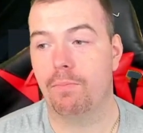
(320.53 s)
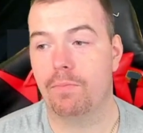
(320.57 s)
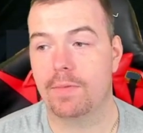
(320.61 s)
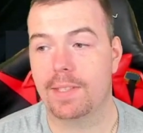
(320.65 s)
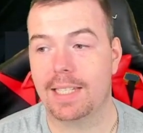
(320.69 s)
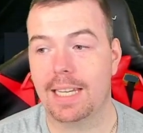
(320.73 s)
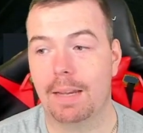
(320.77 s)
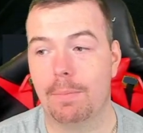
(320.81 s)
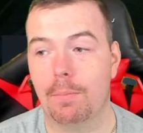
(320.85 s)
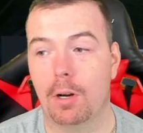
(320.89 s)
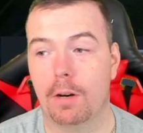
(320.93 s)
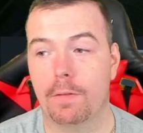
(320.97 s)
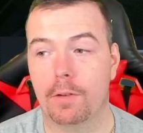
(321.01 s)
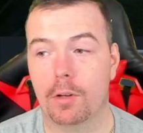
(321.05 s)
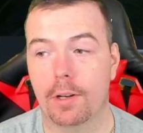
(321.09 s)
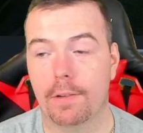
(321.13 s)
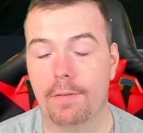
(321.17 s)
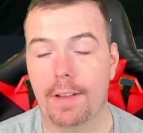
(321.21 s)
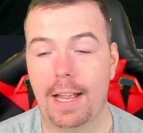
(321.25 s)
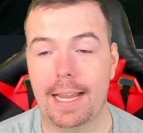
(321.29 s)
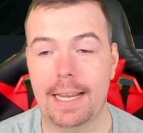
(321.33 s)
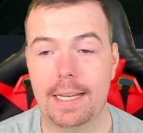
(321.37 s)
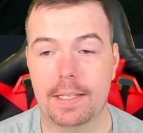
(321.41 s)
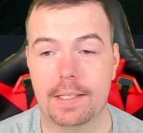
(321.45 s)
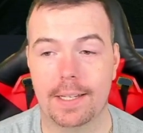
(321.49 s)
Team over and of
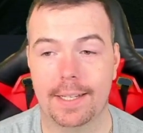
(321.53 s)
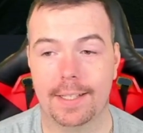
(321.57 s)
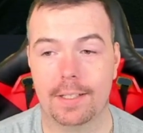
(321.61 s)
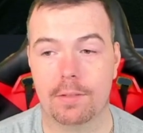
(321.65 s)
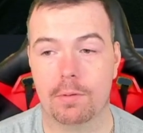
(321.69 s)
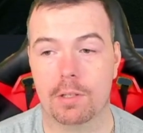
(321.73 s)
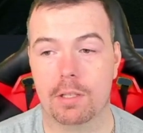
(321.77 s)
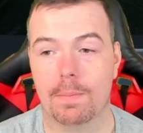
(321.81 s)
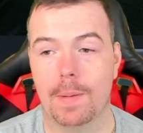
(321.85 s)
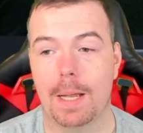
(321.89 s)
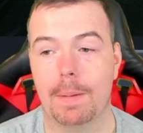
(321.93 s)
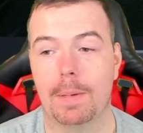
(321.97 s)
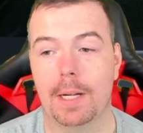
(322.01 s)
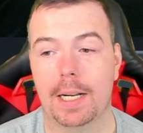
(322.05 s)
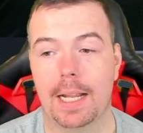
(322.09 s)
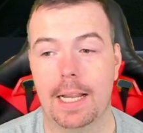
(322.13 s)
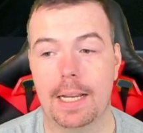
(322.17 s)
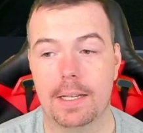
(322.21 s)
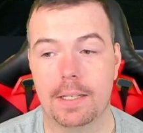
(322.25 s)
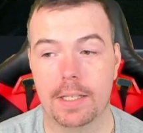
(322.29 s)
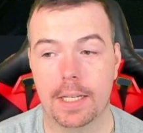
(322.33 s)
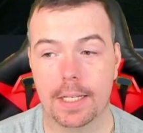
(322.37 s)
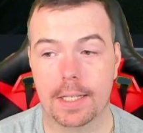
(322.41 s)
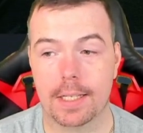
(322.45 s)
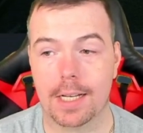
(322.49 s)
86 with SmackDown
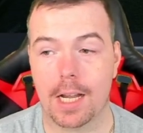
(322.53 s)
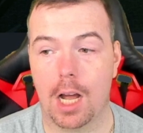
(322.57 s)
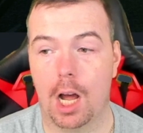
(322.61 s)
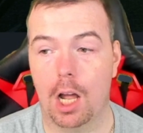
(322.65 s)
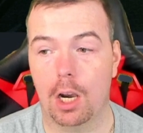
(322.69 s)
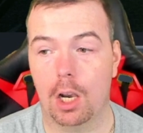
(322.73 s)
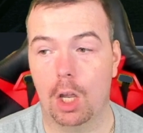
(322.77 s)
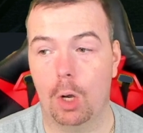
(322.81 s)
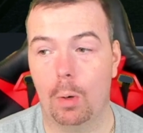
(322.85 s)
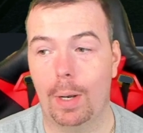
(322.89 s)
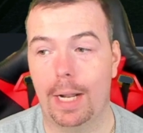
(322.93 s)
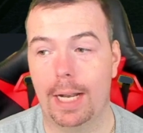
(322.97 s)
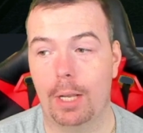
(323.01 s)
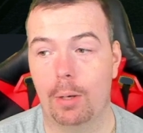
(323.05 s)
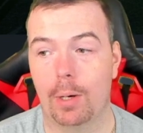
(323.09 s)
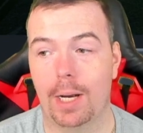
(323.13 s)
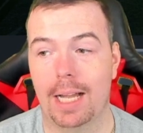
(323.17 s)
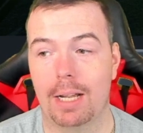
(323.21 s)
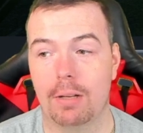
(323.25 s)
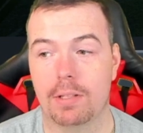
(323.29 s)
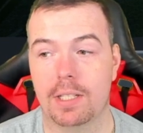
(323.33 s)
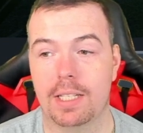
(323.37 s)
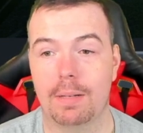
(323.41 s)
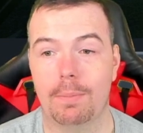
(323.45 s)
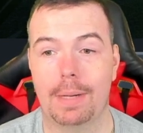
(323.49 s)
86. Can't lower anyone
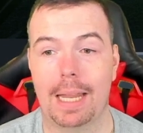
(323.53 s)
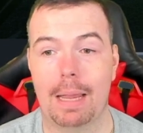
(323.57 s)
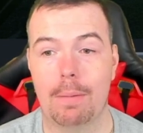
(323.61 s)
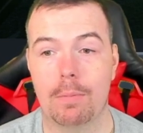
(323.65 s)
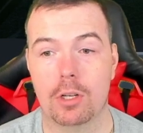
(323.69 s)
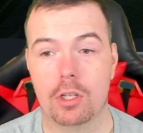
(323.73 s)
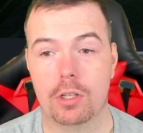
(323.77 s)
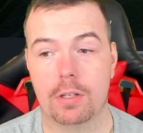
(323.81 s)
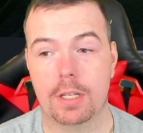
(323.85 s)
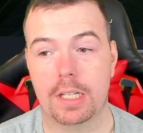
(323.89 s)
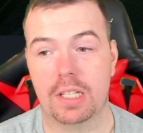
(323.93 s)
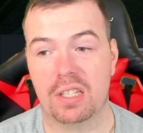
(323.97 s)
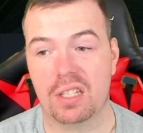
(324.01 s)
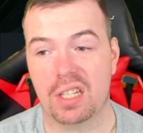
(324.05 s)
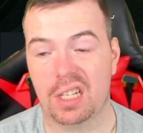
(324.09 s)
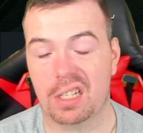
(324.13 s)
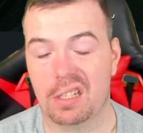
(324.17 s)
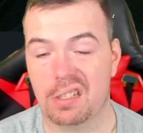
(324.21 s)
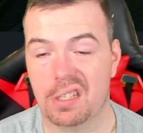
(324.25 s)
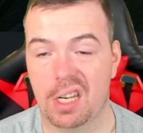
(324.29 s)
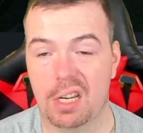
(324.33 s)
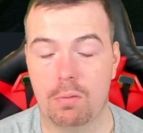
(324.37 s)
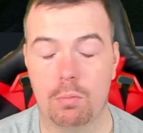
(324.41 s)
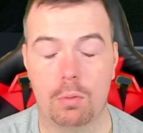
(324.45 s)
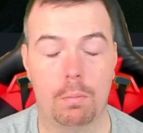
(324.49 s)
else. Team Chemistry is
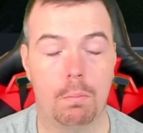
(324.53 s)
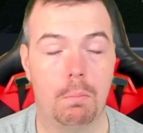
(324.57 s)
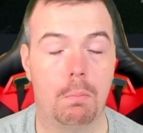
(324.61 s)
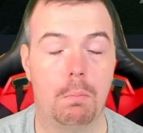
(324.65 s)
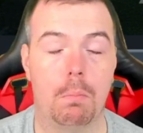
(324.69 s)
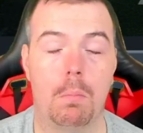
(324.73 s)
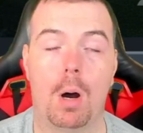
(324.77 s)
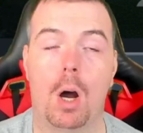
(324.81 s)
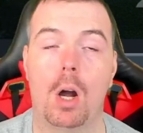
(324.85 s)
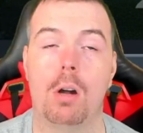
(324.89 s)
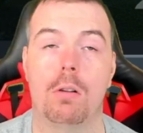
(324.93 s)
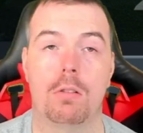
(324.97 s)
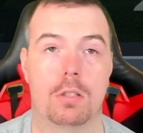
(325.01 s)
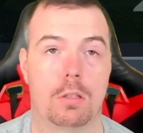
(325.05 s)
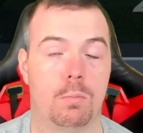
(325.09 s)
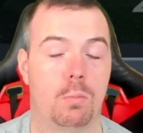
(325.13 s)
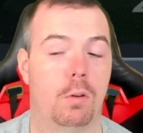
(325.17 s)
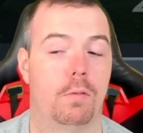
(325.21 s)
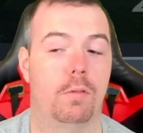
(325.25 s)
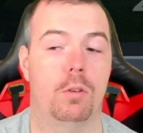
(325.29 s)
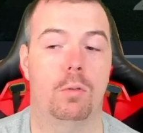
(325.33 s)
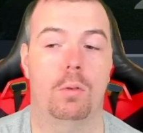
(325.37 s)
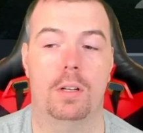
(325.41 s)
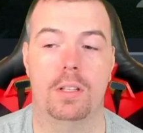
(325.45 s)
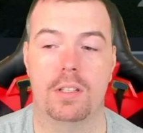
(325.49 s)
60. We're miles
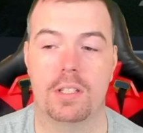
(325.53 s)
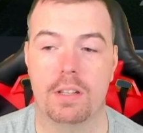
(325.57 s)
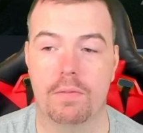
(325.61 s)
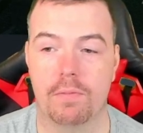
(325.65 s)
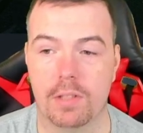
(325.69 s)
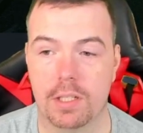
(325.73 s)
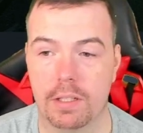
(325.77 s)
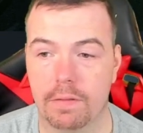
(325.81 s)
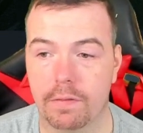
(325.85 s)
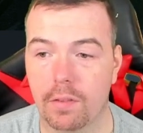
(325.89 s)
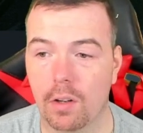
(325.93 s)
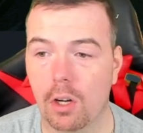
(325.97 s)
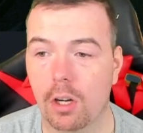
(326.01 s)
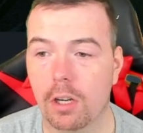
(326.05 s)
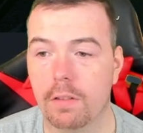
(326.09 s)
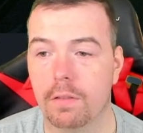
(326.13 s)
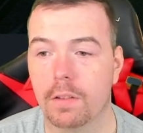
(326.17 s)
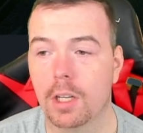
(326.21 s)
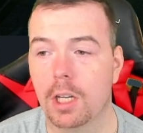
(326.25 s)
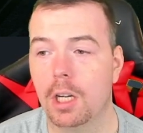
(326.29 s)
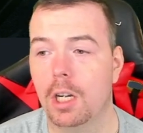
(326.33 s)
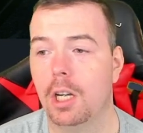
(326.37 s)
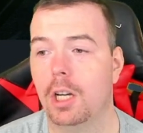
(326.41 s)
above it. We're on 75.